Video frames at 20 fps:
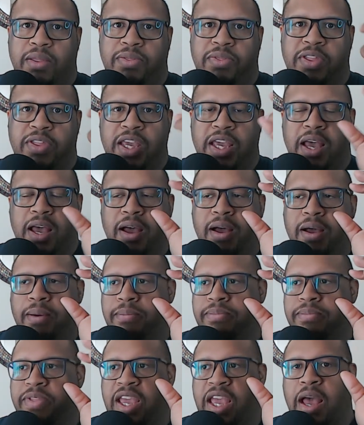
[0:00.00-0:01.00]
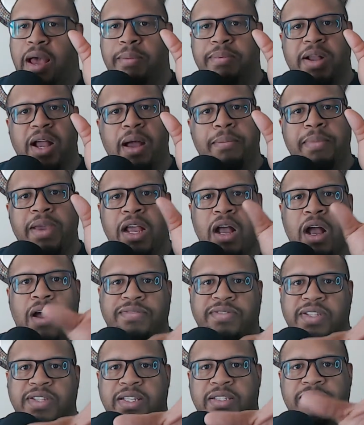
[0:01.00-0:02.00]
the upcoming
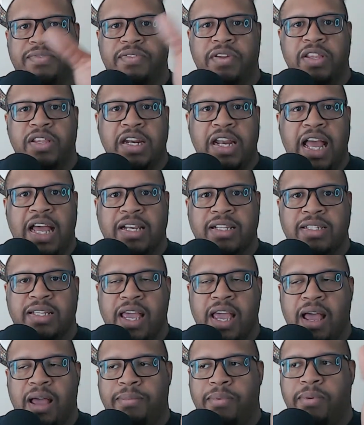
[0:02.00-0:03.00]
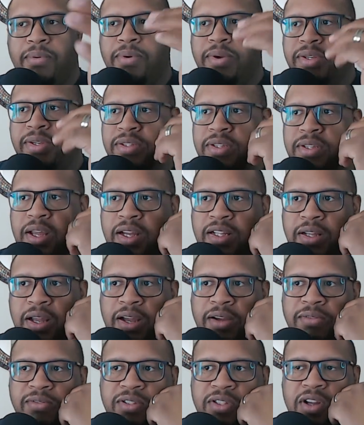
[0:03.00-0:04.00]
offseason for the Dallas Cowboys.
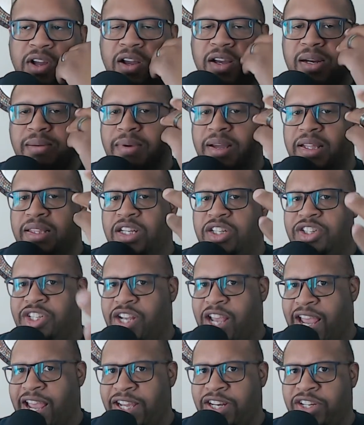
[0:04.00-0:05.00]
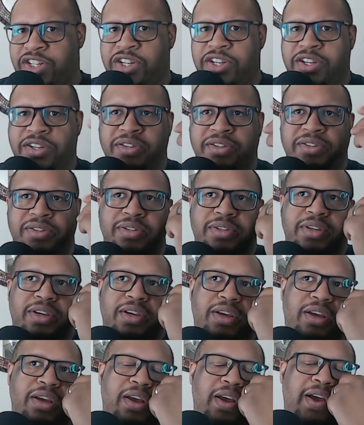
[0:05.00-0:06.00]
I was talking about the changes
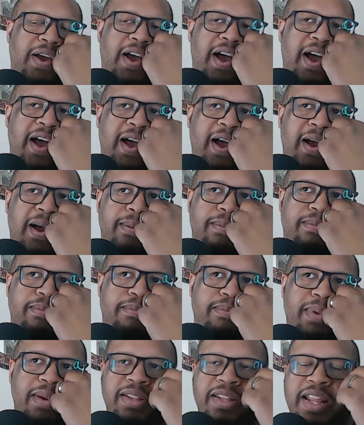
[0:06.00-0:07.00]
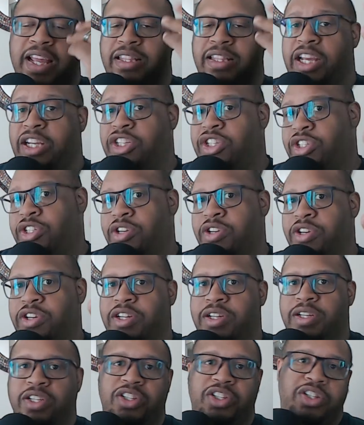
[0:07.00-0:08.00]
that they
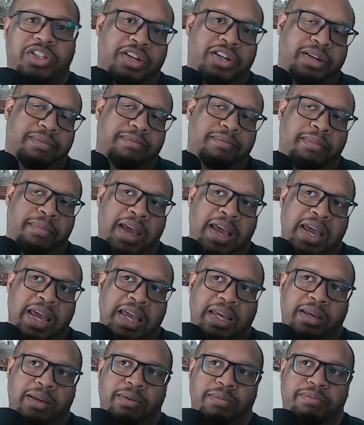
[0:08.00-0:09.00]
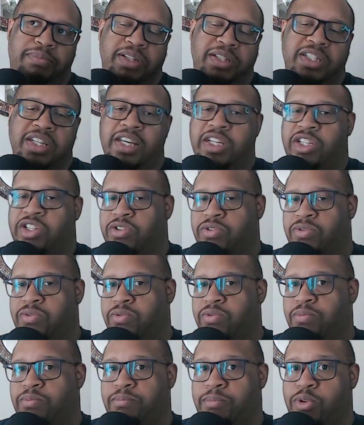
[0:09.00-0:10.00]
shouldn't make,
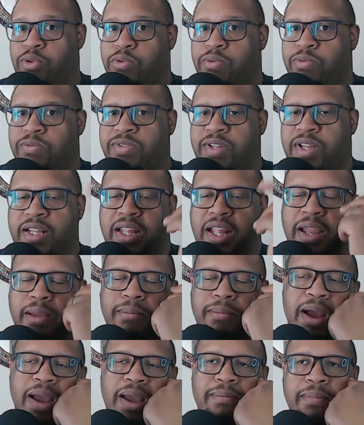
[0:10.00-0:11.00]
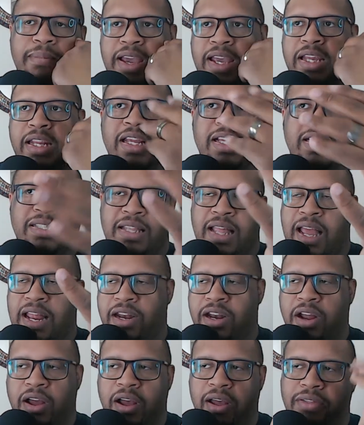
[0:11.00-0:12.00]
potential moves that they might make, this, that,
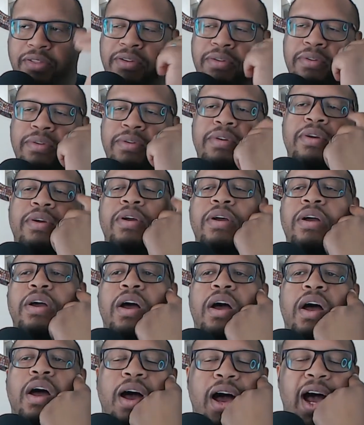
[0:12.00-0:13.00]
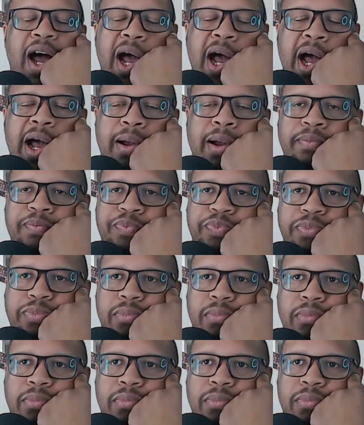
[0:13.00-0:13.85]
and the other. And